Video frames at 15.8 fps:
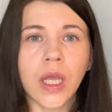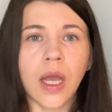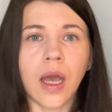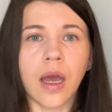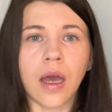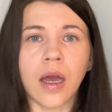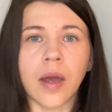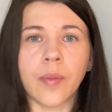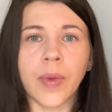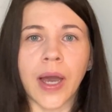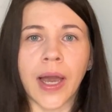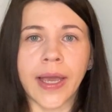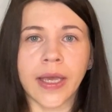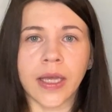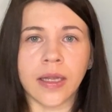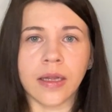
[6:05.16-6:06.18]

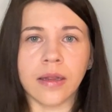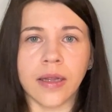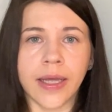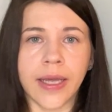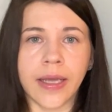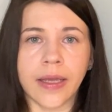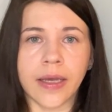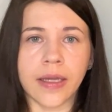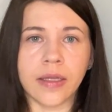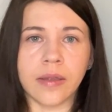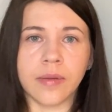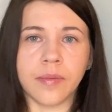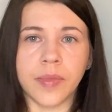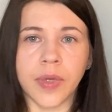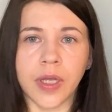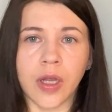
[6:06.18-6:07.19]
I can link it
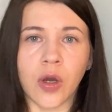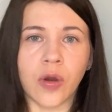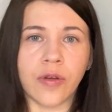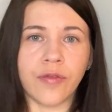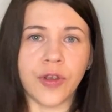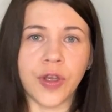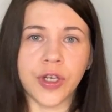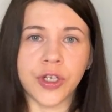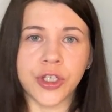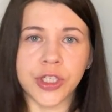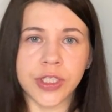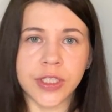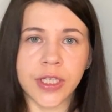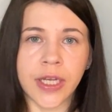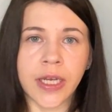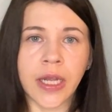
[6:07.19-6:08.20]
below if you're
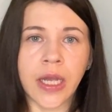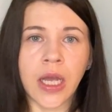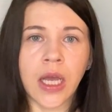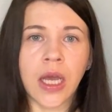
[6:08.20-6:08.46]
interested.